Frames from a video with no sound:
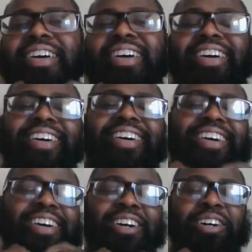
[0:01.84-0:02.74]

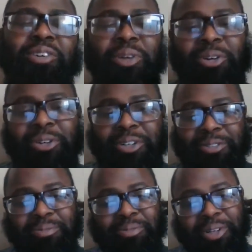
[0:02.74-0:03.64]
Ah,
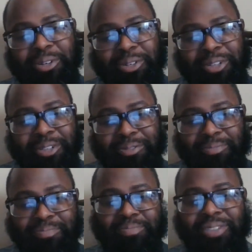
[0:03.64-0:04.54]
welcome,
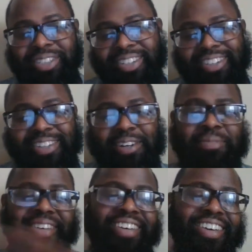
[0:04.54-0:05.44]
welcome.
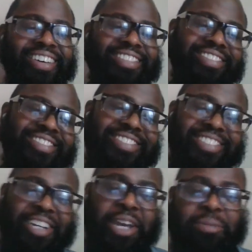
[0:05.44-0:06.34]
I'm here,
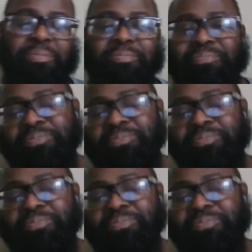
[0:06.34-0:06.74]
champ.